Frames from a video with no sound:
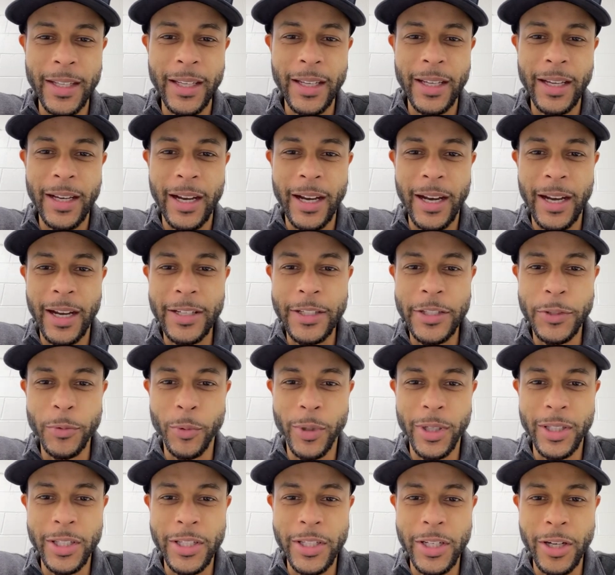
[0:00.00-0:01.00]
Uh, I just
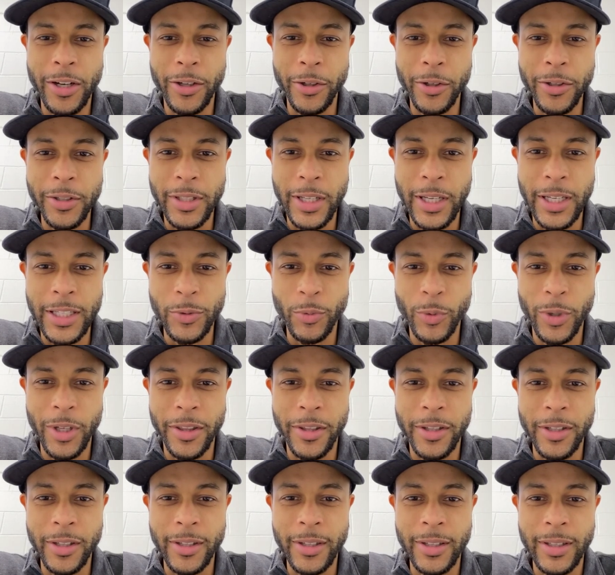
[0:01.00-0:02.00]
wanted to share those things
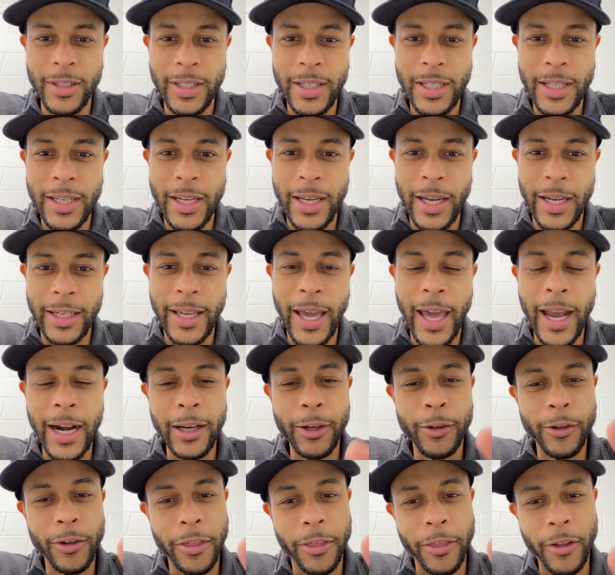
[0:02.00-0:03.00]
with you. I got a
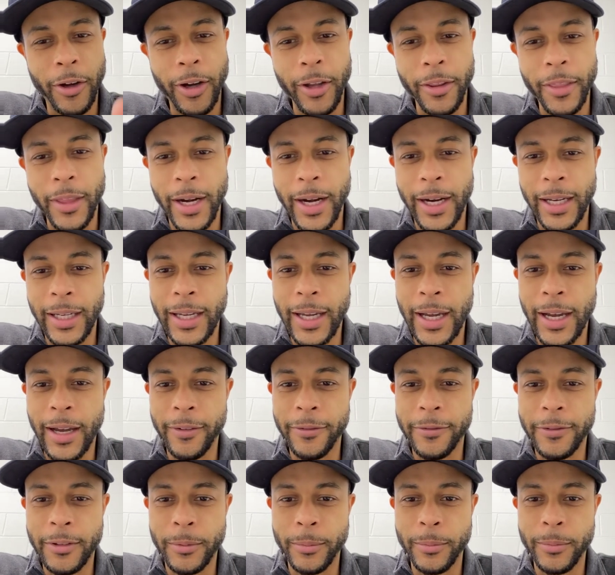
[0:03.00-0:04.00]
little thought that I got
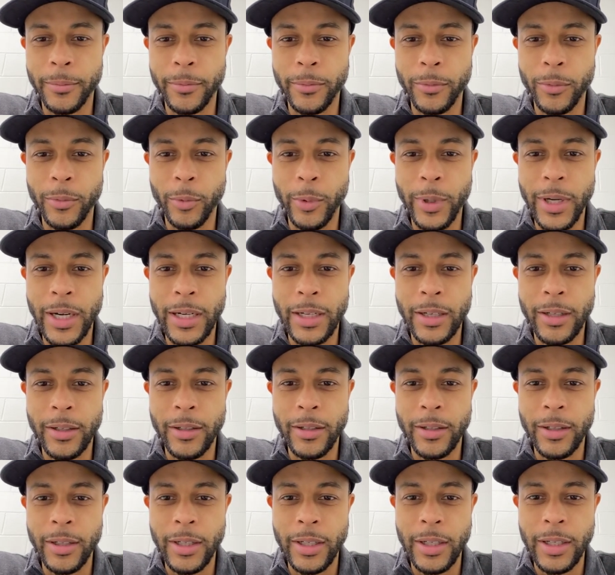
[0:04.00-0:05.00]
from
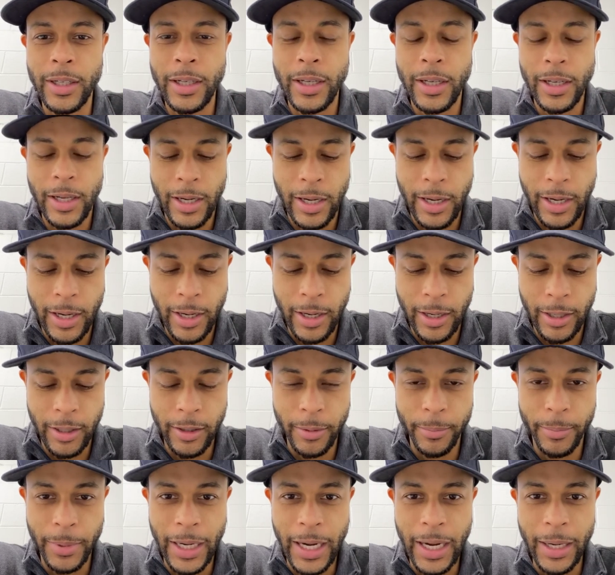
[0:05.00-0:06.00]
reading uh,
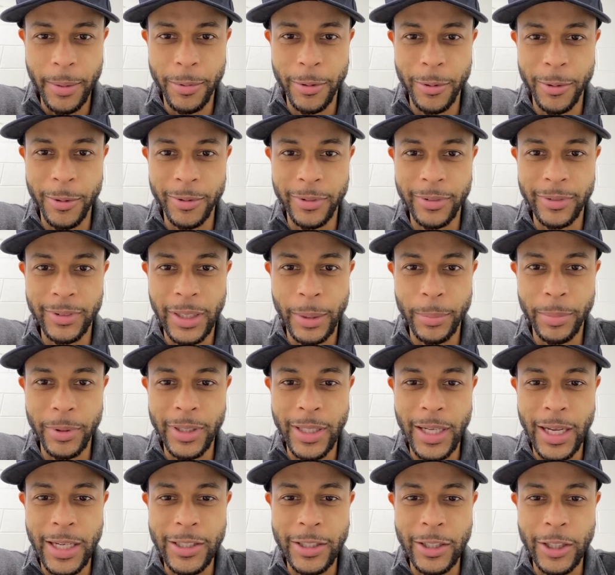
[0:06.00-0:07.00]
the Bible a couple
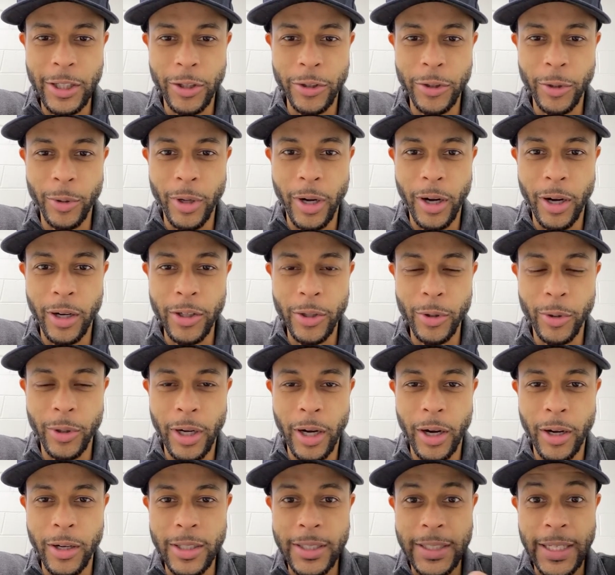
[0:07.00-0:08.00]
days ago during our doing
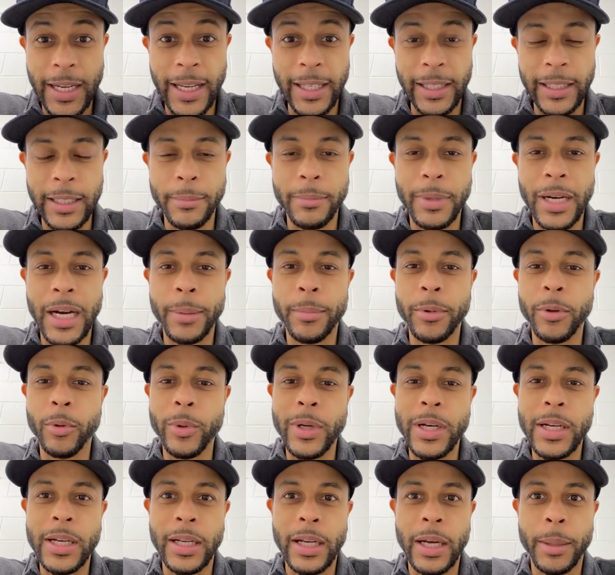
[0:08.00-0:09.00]
our daily Bible
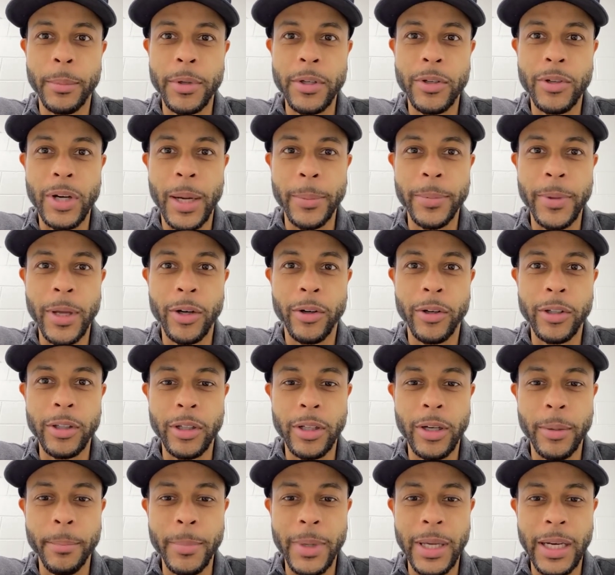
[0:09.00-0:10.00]
reading. I'm gonna drop that on you
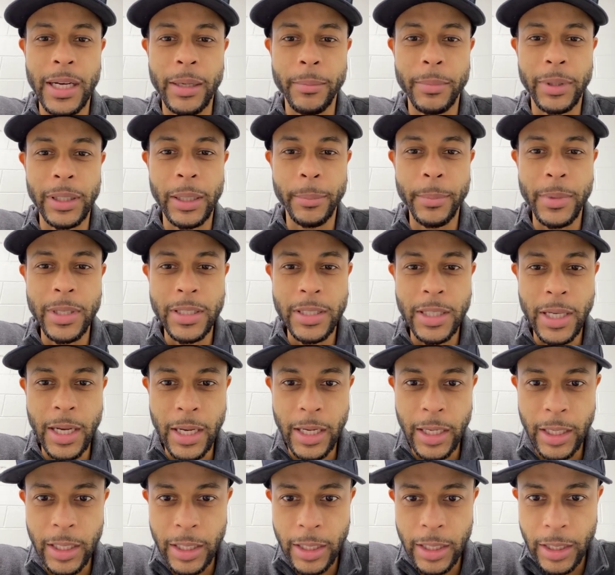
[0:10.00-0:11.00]
in a minute. But let me
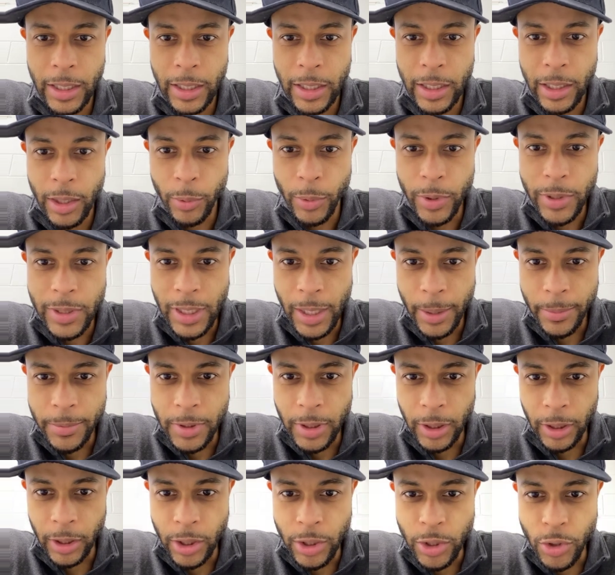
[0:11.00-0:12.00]
say what's up
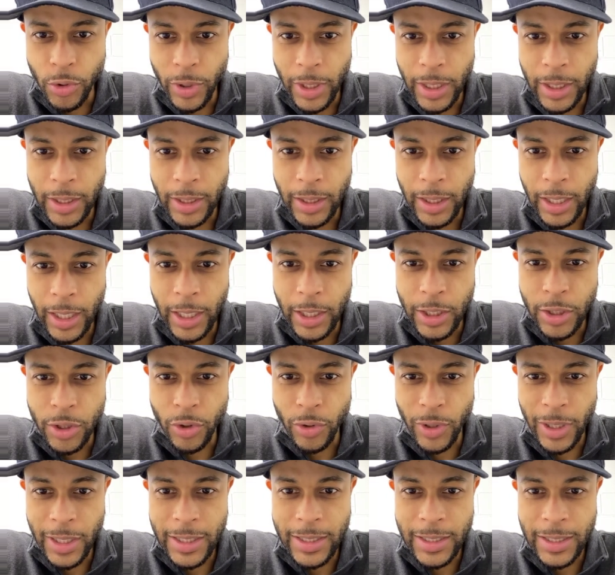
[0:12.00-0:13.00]
to Katrina and
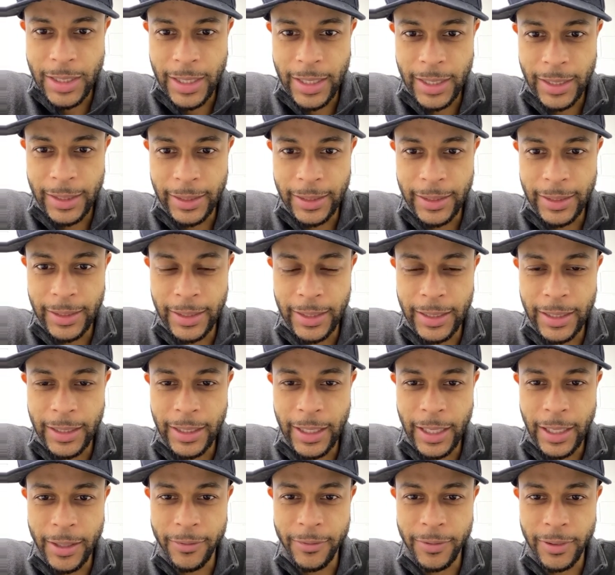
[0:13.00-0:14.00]
Tracy and Lillian
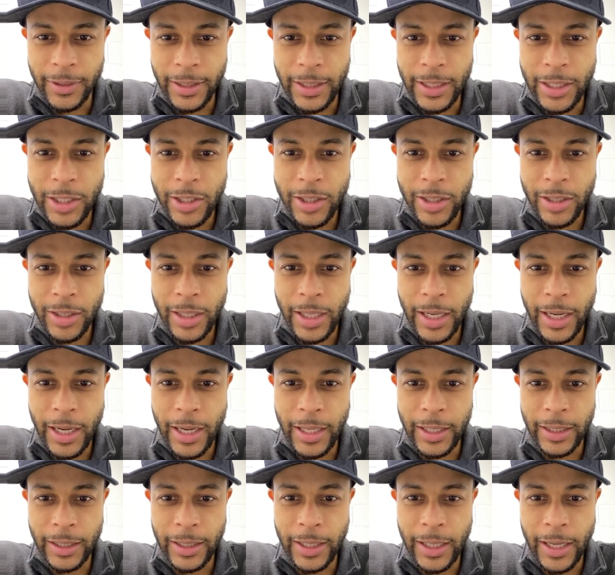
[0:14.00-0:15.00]
and Felicia
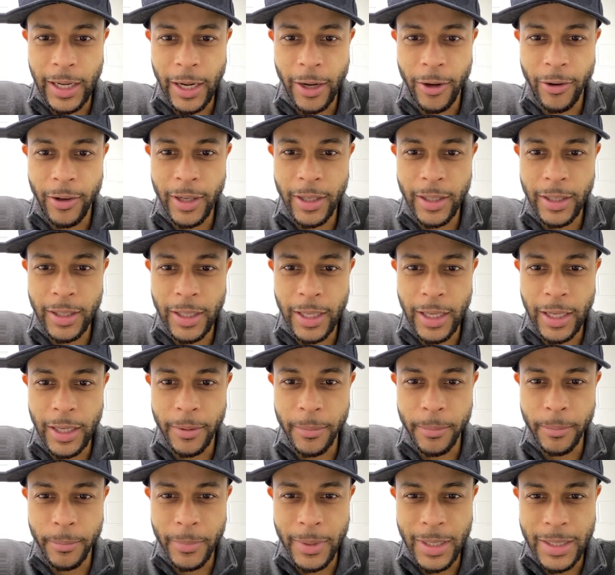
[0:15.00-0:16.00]
and Karen
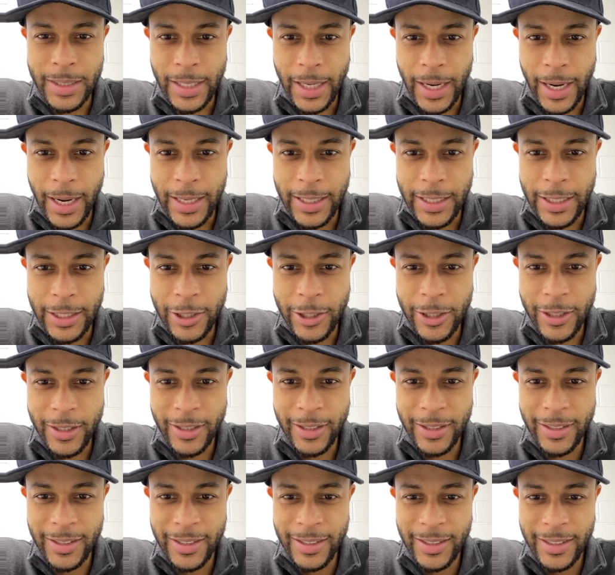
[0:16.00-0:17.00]
and Miss
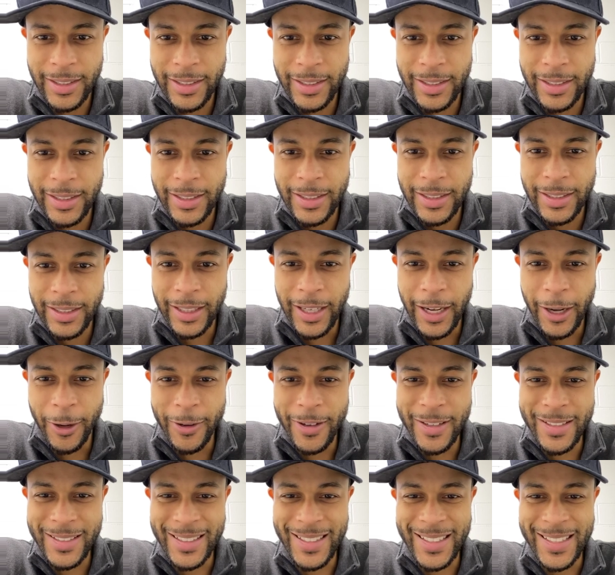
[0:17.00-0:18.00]
Aisha.
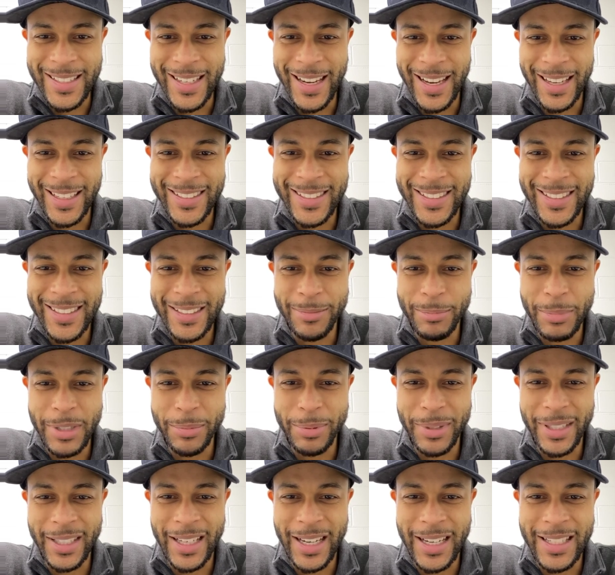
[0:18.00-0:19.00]
Karen's in Texas, must
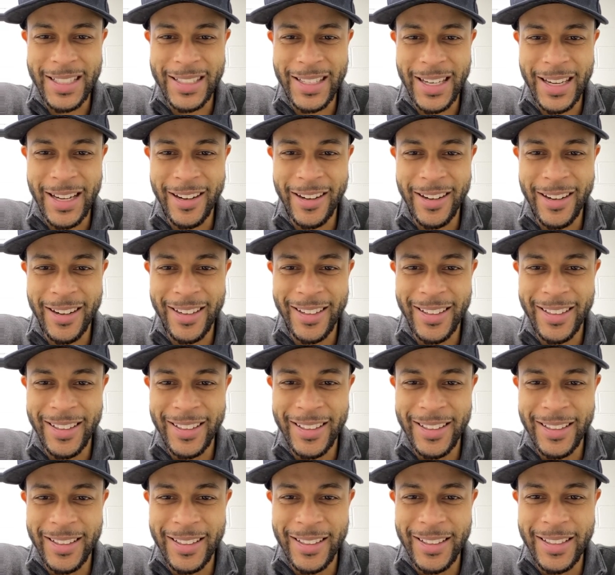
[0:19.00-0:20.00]
be nice there.
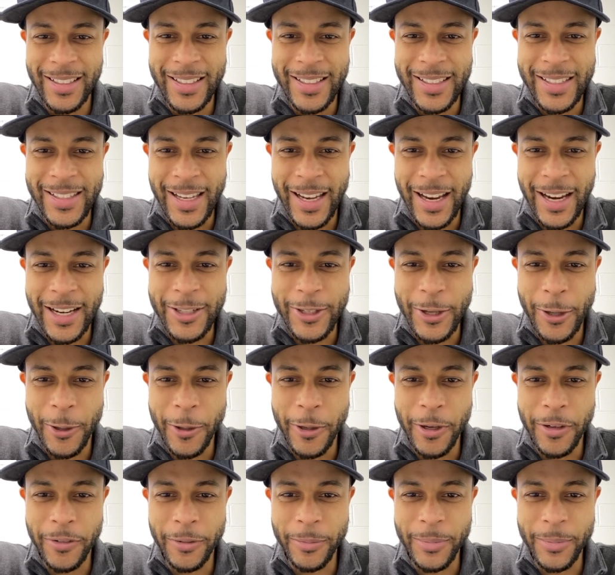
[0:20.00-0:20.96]
And Cy Turner from